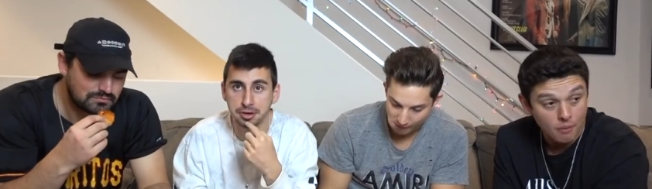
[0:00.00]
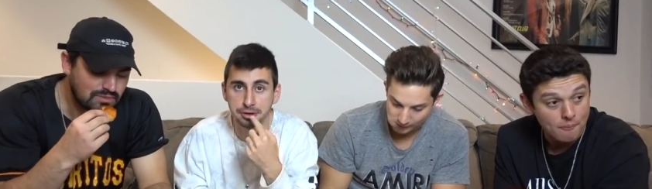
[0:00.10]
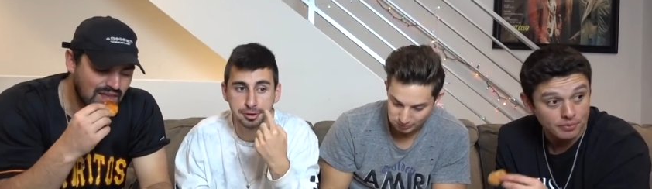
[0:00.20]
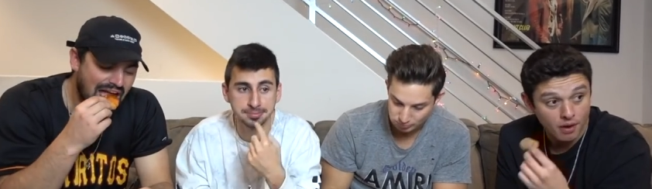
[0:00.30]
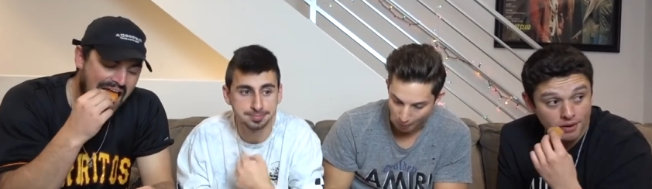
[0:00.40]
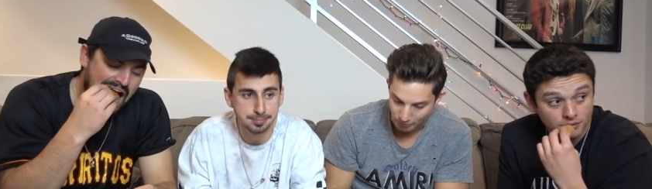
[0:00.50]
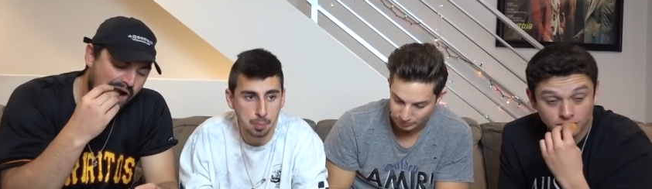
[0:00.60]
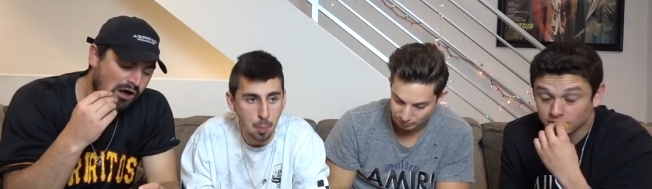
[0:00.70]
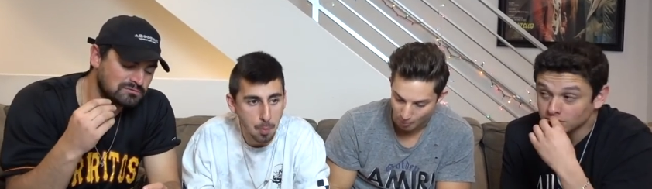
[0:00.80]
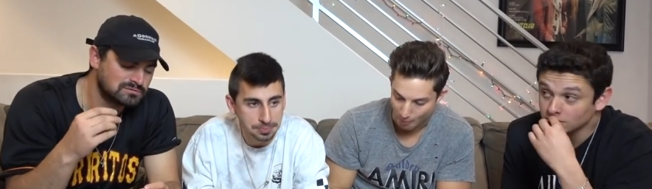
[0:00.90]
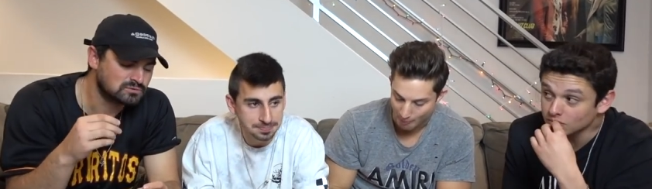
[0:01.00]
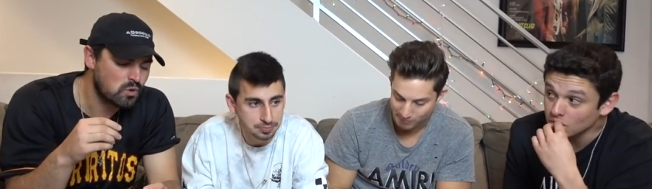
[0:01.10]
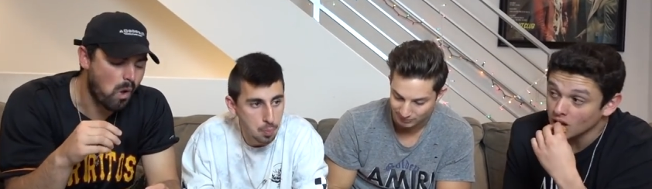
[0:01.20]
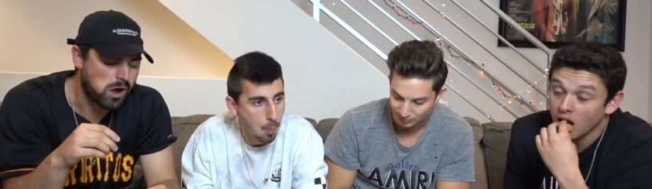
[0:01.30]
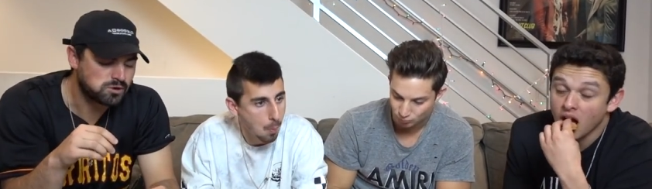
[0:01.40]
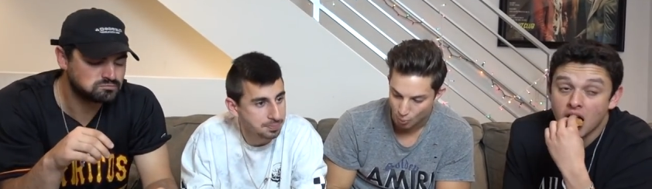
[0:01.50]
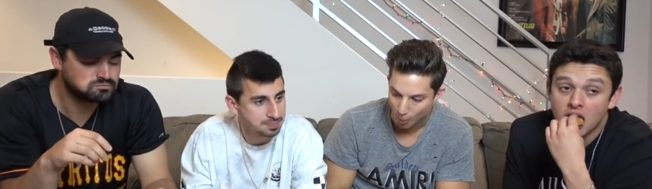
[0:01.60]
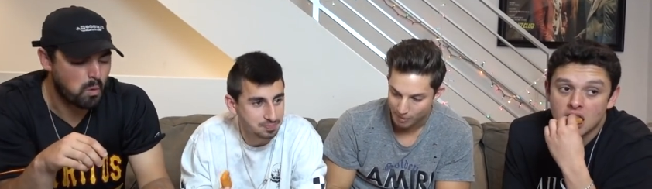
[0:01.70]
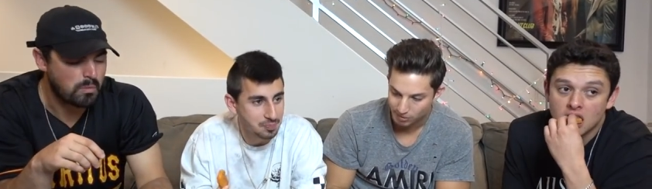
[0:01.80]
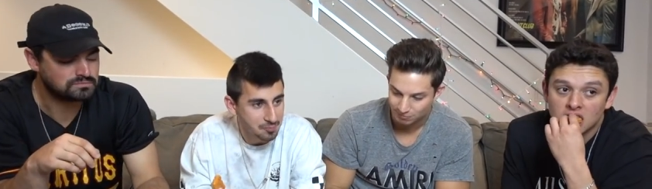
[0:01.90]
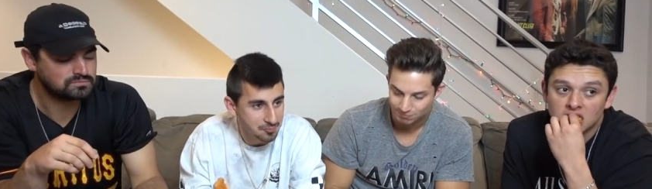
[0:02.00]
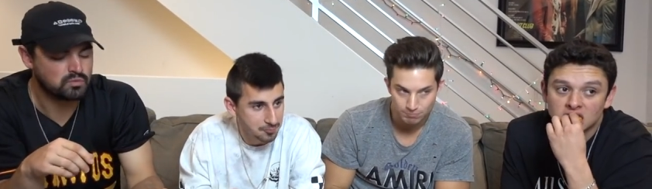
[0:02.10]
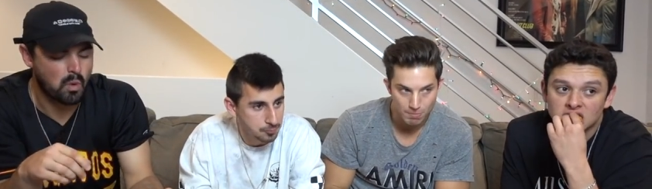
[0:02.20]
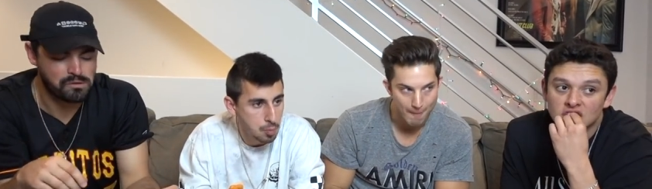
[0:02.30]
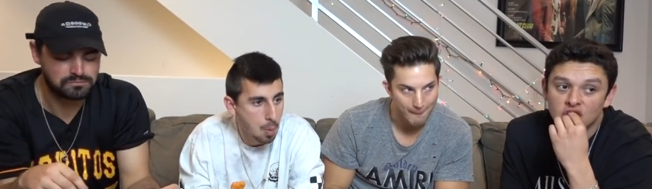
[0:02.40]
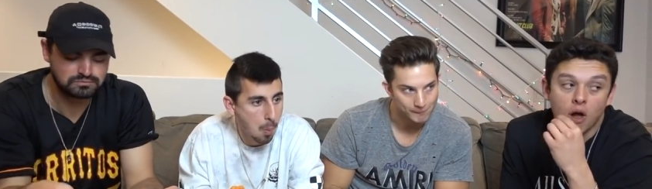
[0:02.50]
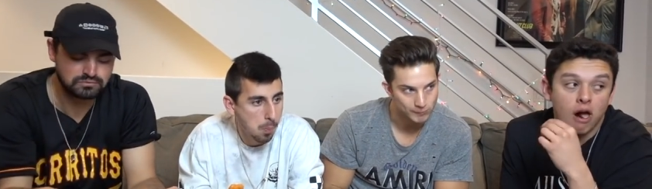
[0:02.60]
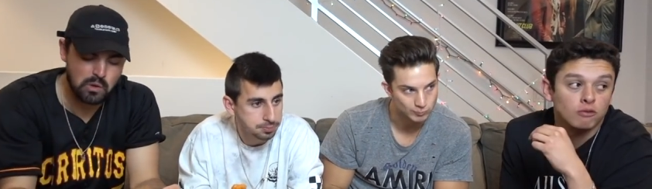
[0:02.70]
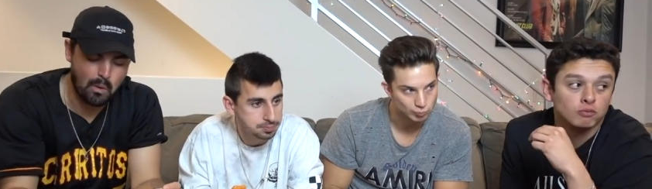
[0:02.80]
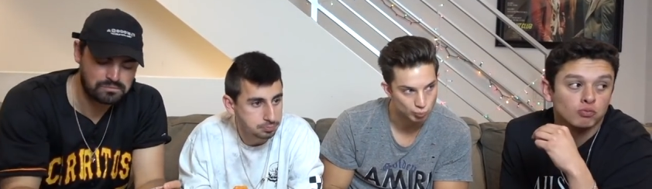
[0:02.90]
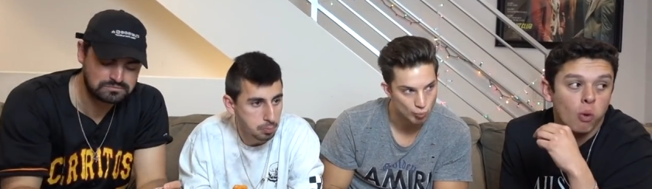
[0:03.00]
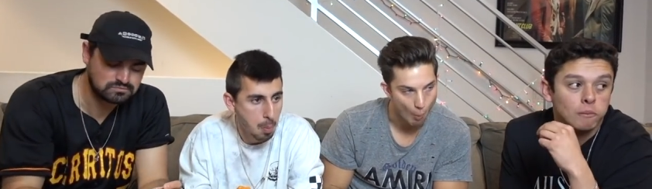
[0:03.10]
Speaker 1: clear? Mm-hmm. No, you only have to clear it once.